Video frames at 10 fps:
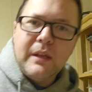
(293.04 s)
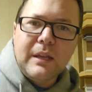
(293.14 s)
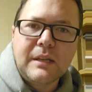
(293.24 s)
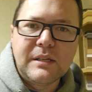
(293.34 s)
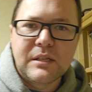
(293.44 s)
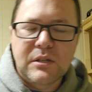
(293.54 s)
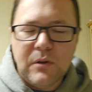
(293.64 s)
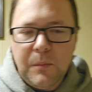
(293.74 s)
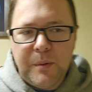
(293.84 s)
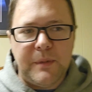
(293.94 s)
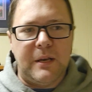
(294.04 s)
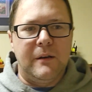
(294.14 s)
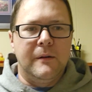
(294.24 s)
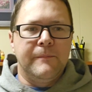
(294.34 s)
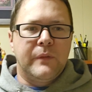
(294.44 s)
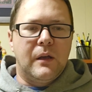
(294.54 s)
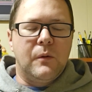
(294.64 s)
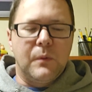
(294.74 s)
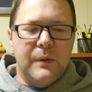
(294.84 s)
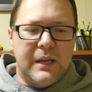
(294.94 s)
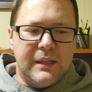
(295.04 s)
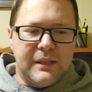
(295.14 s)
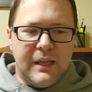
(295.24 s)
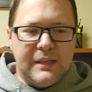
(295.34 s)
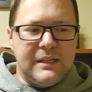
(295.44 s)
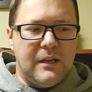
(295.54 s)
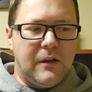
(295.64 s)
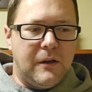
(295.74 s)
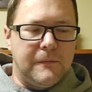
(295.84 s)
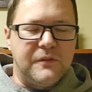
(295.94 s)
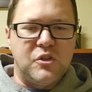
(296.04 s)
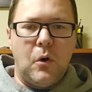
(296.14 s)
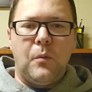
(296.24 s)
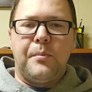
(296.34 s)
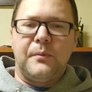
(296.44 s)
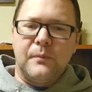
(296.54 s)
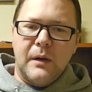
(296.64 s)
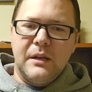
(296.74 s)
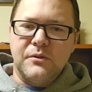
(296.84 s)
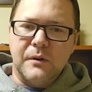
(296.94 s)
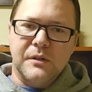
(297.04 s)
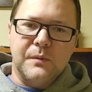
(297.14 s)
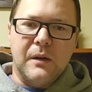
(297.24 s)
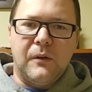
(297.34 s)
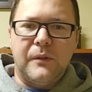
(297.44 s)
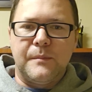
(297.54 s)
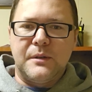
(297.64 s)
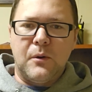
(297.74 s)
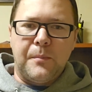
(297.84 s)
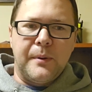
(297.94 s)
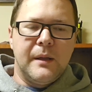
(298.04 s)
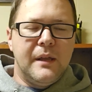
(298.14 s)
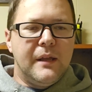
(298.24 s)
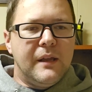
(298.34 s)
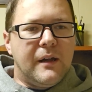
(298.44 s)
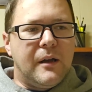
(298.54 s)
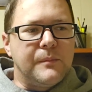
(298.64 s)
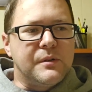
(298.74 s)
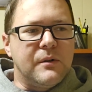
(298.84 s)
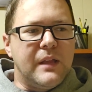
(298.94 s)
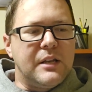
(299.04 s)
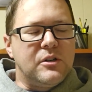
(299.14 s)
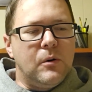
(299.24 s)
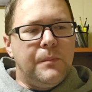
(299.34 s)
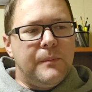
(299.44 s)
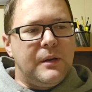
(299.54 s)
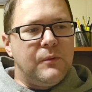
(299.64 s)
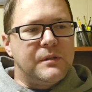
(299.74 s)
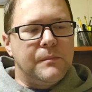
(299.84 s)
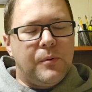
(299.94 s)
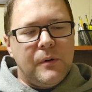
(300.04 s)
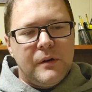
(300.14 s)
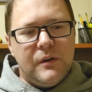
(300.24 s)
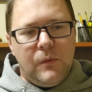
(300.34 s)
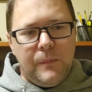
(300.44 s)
is dopamine. Where we get the idea of dope, right? Drugs, we call them dope. So that dopamine, what's important to know